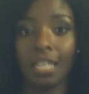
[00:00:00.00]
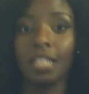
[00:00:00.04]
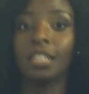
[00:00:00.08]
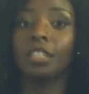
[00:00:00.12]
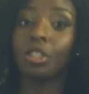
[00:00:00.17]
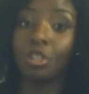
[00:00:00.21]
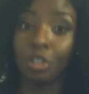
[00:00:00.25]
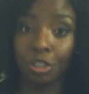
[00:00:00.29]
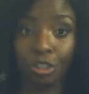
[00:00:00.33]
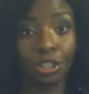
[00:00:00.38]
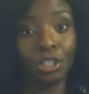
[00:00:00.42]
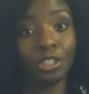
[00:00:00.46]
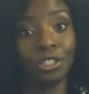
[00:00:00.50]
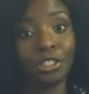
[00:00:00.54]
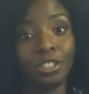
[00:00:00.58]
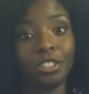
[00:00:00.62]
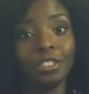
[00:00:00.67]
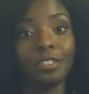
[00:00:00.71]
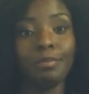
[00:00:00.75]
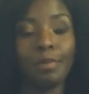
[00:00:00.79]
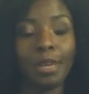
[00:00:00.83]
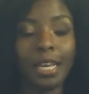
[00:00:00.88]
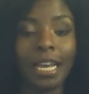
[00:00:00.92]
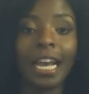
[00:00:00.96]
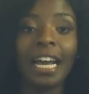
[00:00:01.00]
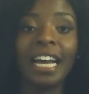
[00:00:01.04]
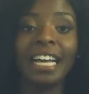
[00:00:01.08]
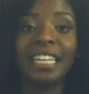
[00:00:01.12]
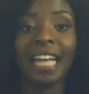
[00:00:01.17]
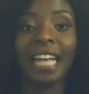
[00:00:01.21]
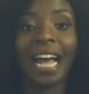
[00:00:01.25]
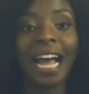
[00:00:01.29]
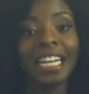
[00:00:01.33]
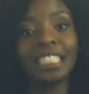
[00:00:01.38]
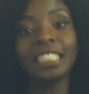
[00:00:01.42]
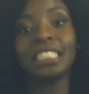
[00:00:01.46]
certain because
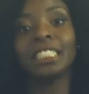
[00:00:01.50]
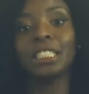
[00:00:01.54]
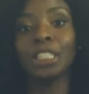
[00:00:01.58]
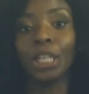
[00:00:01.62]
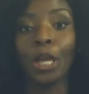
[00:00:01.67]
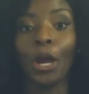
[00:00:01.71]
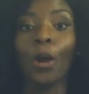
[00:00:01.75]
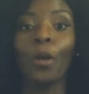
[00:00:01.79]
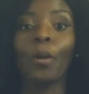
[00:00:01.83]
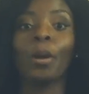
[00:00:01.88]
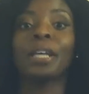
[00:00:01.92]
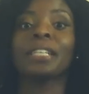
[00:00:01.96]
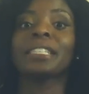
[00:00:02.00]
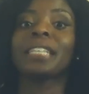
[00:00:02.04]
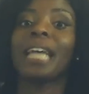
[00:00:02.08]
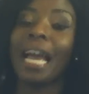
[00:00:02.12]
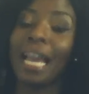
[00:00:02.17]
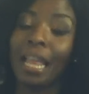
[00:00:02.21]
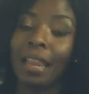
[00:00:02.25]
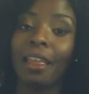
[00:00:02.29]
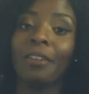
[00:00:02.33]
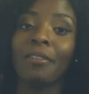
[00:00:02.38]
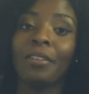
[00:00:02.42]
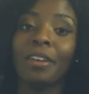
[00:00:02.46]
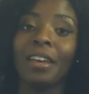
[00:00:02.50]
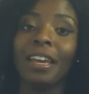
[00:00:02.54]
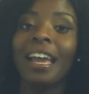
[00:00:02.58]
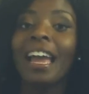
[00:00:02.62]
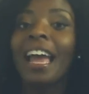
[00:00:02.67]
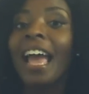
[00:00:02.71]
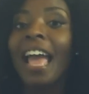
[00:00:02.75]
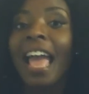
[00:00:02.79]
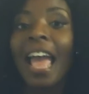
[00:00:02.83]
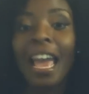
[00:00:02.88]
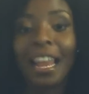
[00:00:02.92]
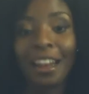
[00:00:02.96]
I just know because I love it
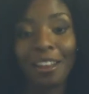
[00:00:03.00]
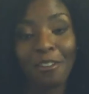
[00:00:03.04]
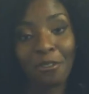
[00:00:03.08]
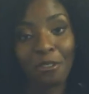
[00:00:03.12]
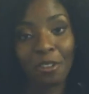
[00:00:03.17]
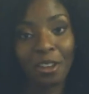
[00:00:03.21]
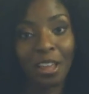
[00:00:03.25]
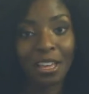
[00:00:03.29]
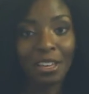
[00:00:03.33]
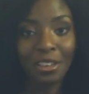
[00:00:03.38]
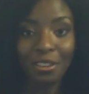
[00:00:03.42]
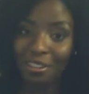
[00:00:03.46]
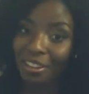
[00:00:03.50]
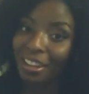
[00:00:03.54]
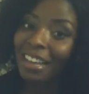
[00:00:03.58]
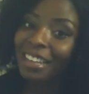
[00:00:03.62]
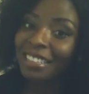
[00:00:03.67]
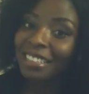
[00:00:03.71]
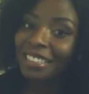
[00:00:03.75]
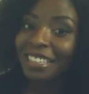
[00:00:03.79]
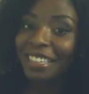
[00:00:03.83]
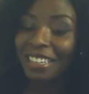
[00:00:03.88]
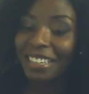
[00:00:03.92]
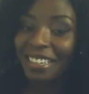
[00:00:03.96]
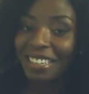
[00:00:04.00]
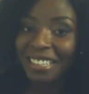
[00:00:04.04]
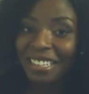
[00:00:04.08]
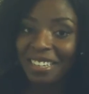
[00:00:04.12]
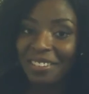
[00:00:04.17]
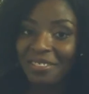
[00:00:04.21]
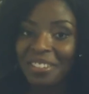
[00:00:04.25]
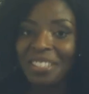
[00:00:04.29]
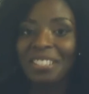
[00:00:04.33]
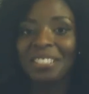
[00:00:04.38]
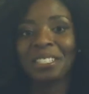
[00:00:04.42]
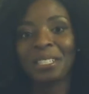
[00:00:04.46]
and I feel like you guys are going to
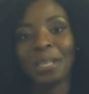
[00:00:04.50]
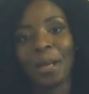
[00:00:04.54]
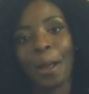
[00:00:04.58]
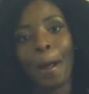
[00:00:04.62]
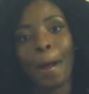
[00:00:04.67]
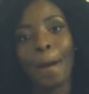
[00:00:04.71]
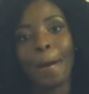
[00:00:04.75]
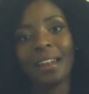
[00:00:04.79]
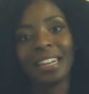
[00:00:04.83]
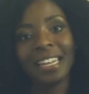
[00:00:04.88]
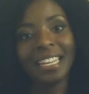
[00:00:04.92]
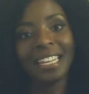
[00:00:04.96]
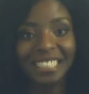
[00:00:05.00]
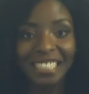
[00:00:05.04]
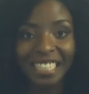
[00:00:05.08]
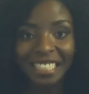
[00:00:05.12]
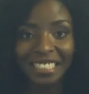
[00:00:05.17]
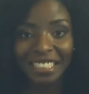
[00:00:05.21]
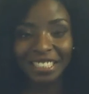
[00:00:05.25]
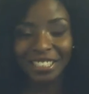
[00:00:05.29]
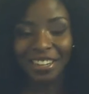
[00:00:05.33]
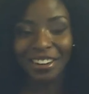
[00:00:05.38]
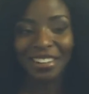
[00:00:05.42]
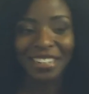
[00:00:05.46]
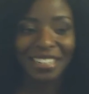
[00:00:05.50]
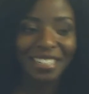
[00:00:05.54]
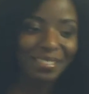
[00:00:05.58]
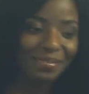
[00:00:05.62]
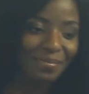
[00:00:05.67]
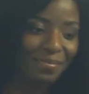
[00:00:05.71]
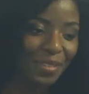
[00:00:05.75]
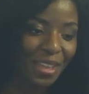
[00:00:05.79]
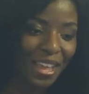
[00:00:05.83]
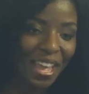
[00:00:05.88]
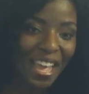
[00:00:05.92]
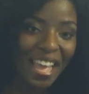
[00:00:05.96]
love it. So let's get started.
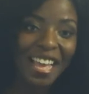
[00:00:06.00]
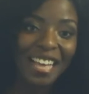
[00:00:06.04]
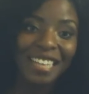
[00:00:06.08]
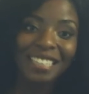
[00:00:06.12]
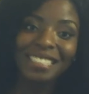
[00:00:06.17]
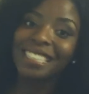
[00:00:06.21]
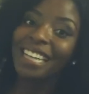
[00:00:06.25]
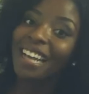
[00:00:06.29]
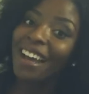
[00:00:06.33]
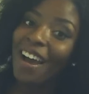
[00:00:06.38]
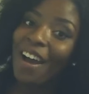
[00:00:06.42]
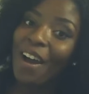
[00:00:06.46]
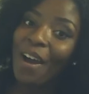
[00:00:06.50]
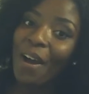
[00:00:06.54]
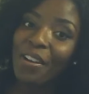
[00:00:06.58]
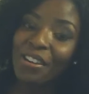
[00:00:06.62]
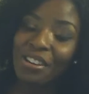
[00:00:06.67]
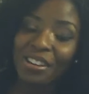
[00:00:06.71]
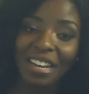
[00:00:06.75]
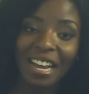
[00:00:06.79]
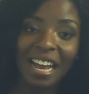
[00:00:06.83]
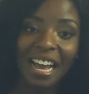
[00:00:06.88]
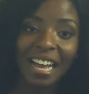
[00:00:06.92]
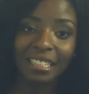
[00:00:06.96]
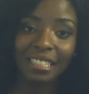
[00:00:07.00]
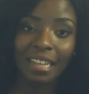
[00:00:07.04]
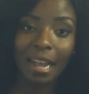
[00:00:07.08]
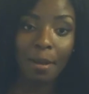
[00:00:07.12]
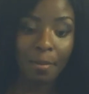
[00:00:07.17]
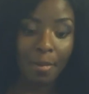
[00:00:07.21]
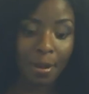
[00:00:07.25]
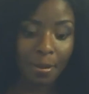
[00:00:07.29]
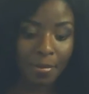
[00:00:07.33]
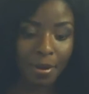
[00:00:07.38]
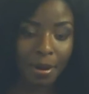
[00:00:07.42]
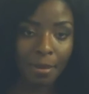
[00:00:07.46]
So you guys, I
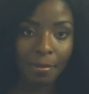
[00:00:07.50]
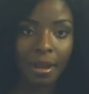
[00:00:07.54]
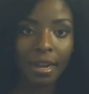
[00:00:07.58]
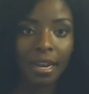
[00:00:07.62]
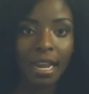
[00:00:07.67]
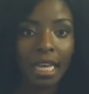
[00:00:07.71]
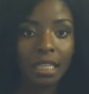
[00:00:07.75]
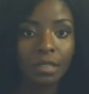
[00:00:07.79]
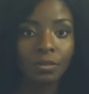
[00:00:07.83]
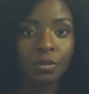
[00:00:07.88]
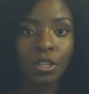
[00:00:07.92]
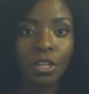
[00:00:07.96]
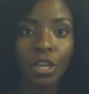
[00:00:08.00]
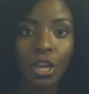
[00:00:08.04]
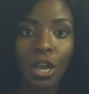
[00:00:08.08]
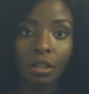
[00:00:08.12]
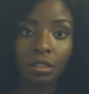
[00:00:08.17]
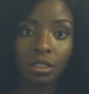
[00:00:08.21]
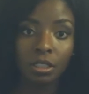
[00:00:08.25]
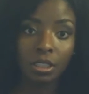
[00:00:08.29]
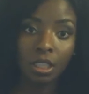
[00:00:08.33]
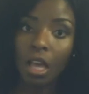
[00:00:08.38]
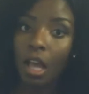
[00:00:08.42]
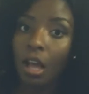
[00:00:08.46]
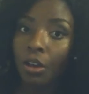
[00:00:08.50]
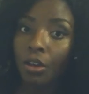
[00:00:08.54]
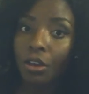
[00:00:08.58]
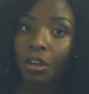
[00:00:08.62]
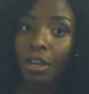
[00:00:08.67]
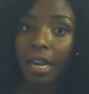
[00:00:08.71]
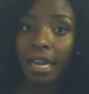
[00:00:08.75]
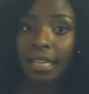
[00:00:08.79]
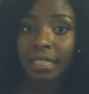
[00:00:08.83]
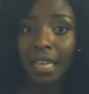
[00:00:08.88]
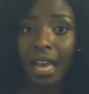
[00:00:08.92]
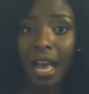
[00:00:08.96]
remember in my last video I was telling
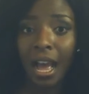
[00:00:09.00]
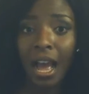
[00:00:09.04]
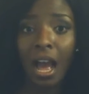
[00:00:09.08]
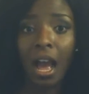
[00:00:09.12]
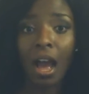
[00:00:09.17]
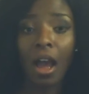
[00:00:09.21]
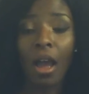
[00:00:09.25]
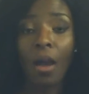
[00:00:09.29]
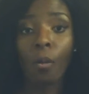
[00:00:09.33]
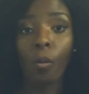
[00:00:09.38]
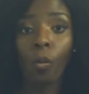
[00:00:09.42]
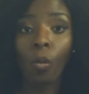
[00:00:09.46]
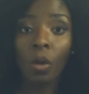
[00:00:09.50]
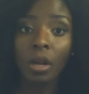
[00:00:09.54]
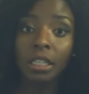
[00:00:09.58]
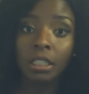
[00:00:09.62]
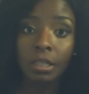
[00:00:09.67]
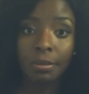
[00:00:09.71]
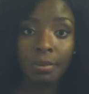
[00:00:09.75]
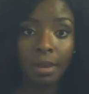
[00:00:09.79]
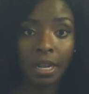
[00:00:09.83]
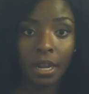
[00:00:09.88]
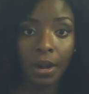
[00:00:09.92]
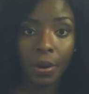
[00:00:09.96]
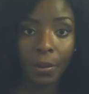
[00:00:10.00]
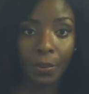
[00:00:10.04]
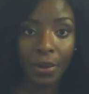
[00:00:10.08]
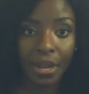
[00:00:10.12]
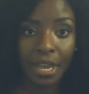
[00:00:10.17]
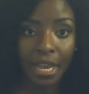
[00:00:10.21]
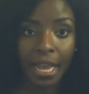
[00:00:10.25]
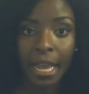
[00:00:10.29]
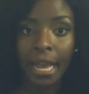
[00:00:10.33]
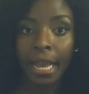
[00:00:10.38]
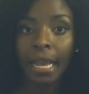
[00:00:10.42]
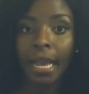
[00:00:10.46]
you guys how I wanted to make a
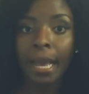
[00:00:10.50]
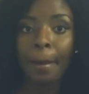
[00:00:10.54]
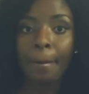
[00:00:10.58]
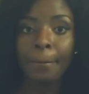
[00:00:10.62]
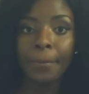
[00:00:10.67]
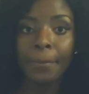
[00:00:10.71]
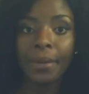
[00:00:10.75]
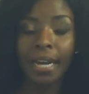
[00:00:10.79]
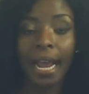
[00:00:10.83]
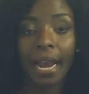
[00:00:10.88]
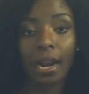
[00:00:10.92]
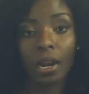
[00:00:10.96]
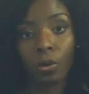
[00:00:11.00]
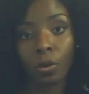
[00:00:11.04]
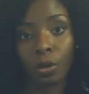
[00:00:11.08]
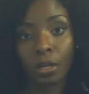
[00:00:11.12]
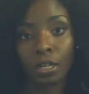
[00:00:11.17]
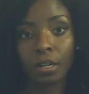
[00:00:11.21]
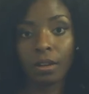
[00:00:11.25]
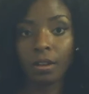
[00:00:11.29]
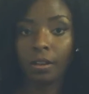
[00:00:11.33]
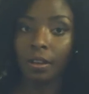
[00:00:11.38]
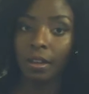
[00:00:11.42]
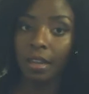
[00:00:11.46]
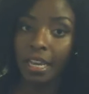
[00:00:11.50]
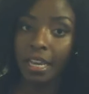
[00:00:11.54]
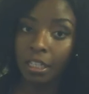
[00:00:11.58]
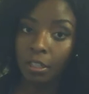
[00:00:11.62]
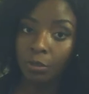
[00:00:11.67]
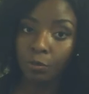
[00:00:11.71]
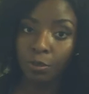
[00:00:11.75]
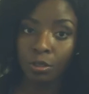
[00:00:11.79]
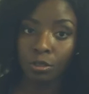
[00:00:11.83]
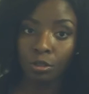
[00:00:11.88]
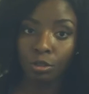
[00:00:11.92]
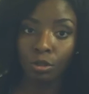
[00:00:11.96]
wig but I ordered a lace
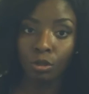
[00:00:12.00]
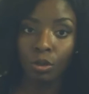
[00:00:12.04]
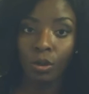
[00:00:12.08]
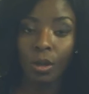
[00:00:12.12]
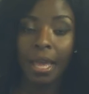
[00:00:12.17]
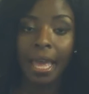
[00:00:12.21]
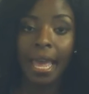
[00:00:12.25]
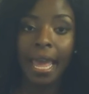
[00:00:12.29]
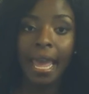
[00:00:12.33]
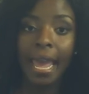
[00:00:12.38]
frontal